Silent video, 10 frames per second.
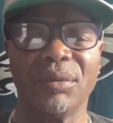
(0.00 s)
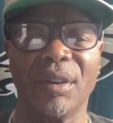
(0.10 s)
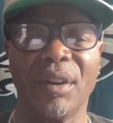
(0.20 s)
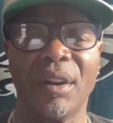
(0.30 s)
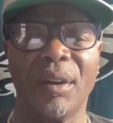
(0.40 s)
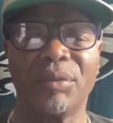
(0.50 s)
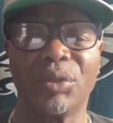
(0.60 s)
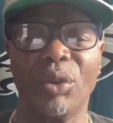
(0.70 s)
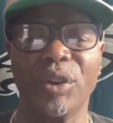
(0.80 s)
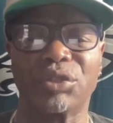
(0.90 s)

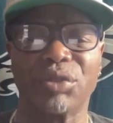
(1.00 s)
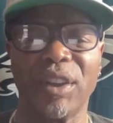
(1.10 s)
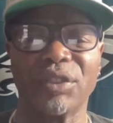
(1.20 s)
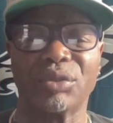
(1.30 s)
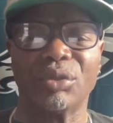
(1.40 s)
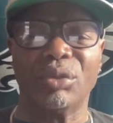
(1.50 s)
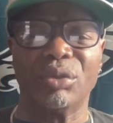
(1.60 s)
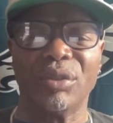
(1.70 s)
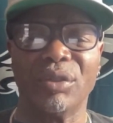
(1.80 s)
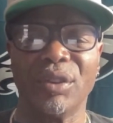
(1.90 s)
going to trade school,
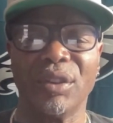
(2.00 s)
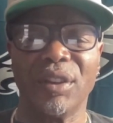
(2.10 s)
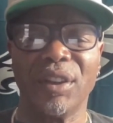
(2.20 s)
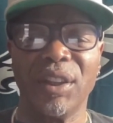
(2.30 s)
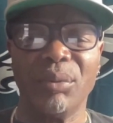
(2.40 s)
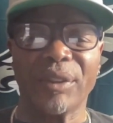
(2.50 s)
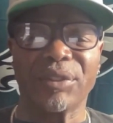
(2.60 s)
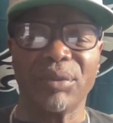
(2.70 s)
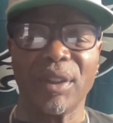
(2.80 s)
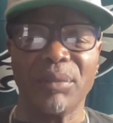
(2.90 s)
he
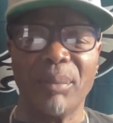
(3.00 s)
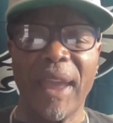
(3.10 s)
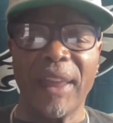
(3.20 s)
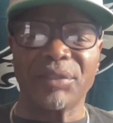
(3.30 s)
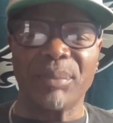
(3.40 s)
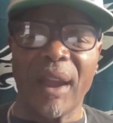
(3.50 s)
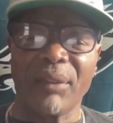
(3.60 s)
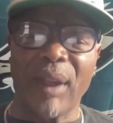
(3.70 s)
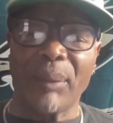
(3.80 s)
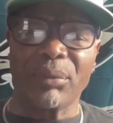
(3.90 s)
wasn't really had his
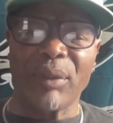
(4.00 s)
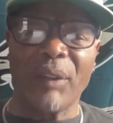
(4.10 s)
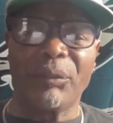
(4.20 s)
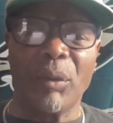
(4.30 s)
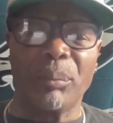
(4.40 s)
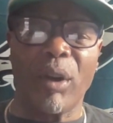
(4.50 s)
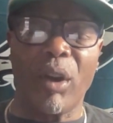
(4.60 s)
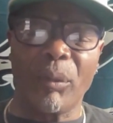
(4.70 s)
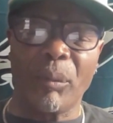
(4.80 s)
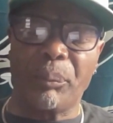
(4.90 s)
mind wrapped around
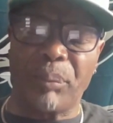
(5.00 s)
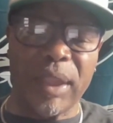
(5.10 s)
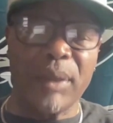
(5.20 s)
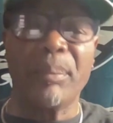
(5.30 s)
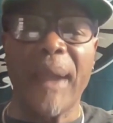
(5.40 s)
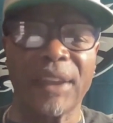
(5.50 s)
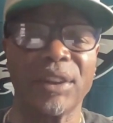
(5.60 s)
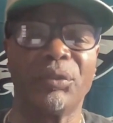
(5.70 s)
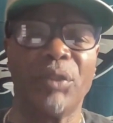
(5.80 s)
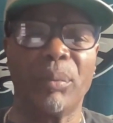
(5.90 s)
football, getting back
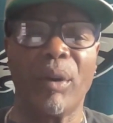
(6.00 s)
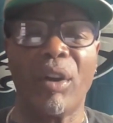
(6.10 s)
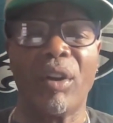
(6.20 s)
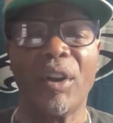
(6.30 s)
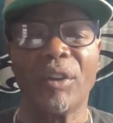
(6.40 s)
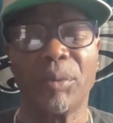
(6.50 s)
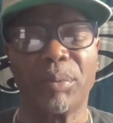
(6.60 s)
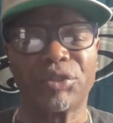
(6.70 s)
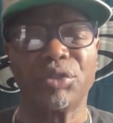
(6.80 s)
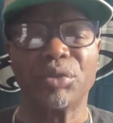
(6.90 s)
into football to
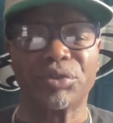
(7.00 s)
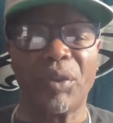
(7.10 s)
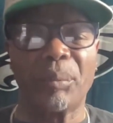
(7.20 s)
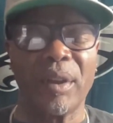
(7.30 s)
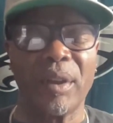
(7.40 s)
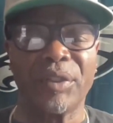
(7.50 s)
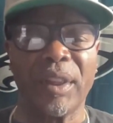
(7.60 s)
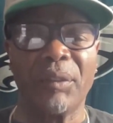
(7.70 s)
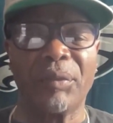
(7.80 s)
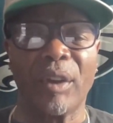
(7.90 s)
pursue his
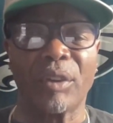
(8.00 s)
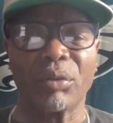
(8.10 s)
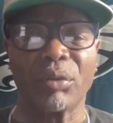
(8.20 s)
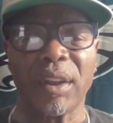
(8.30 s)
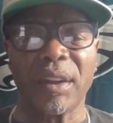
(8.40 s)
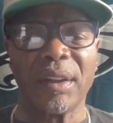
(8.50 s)
NFL career.